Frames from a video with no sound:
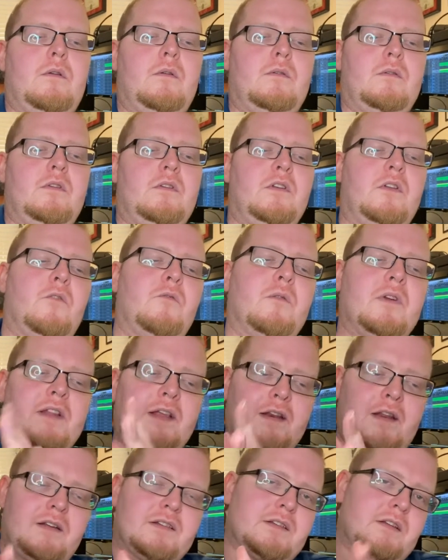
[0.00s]
You don't really
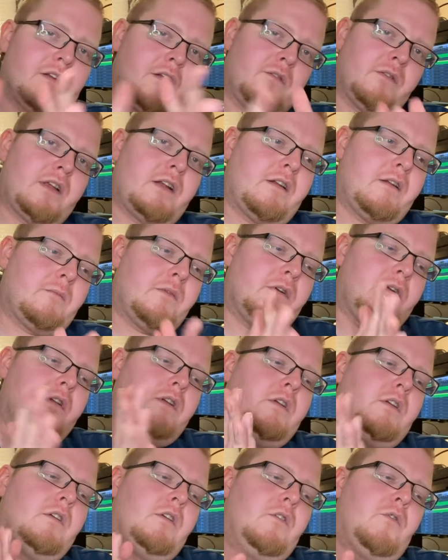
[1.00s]
need to know that number.
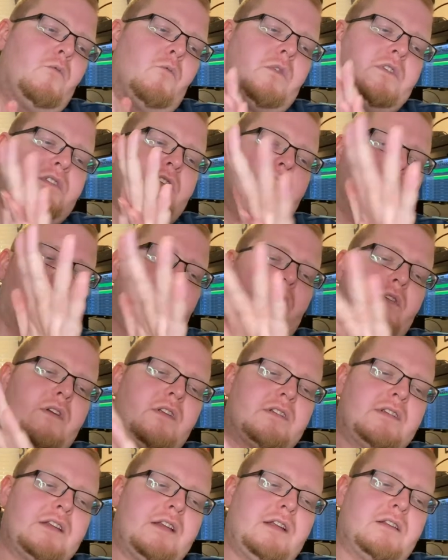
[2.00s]
What you're going
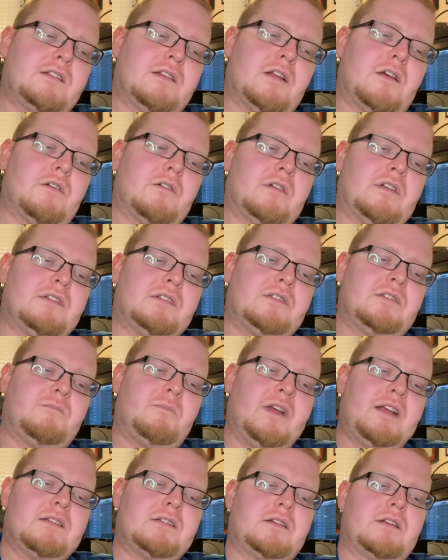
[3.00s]
to need to know is
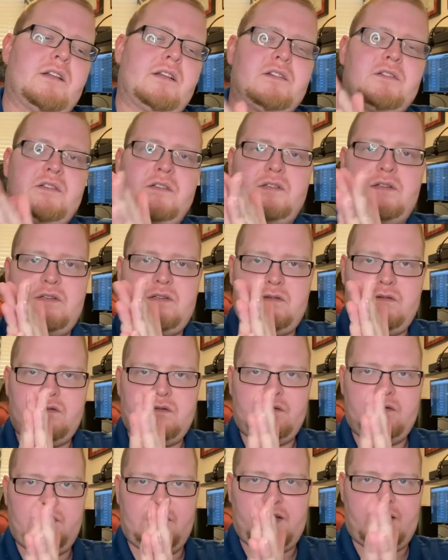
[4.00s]
basically just
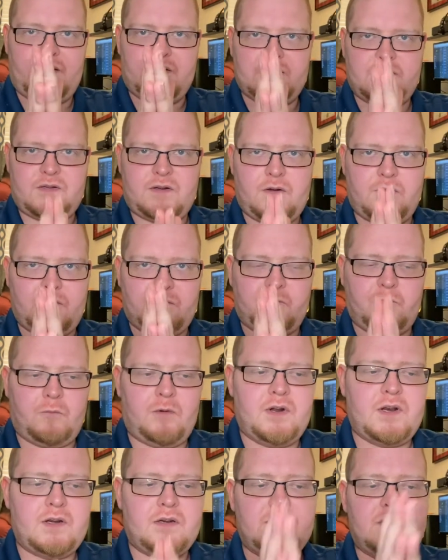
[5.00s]
that it's called
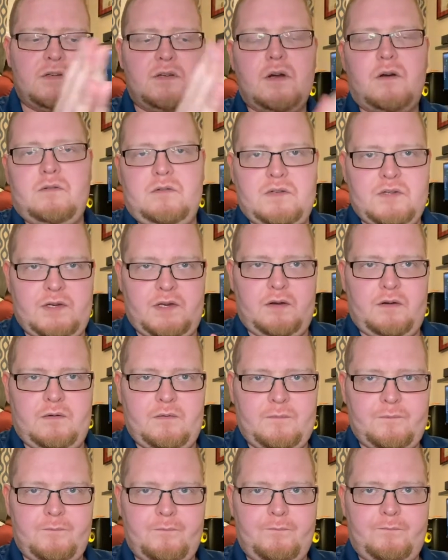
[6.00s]
1 Dalton.
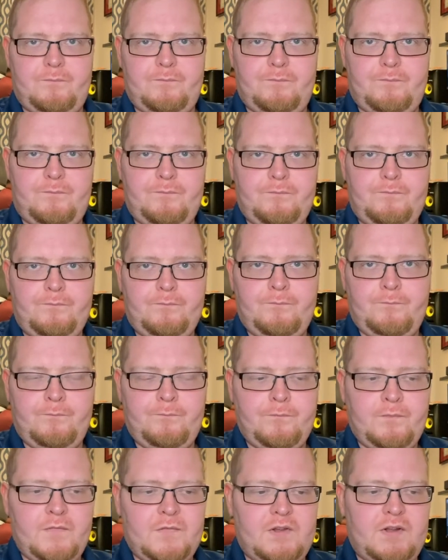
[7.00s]

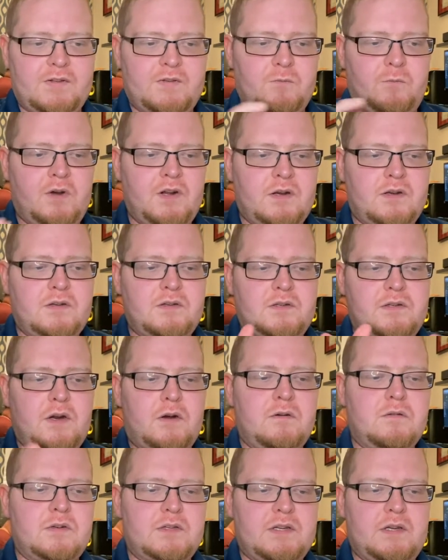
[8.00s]
It's 1
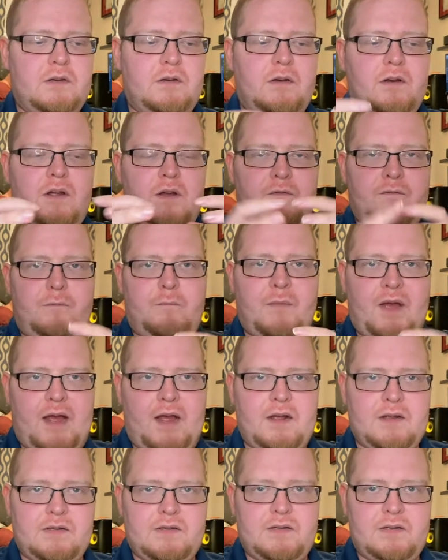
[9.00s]
Dalton of
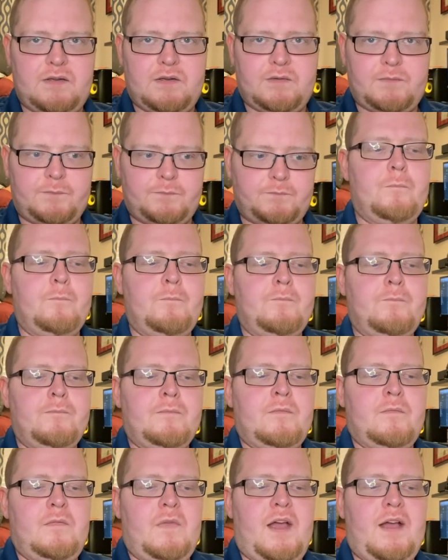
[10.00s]
mass.
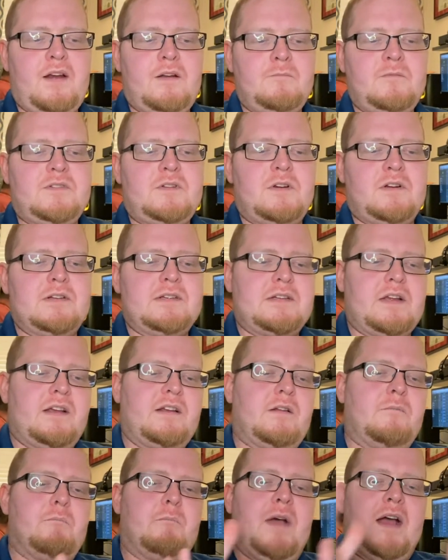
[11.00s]
Atoms are
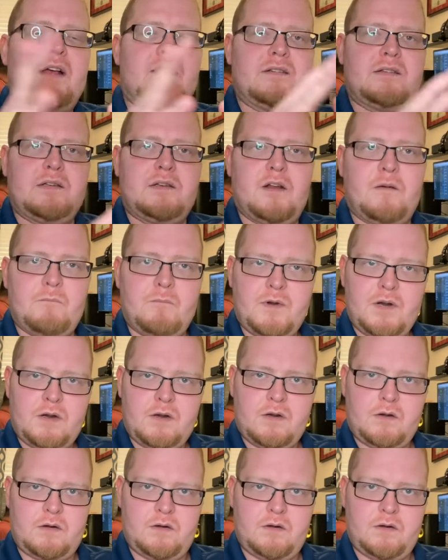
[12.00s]
assigned a mass number.